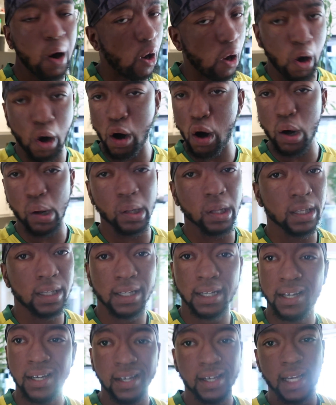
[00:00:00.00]
all
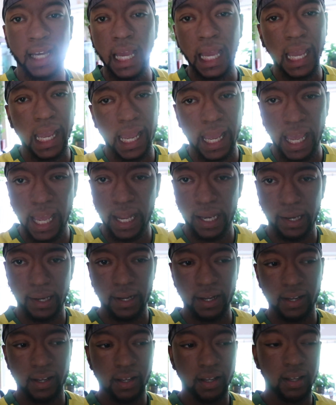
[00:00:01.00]
in.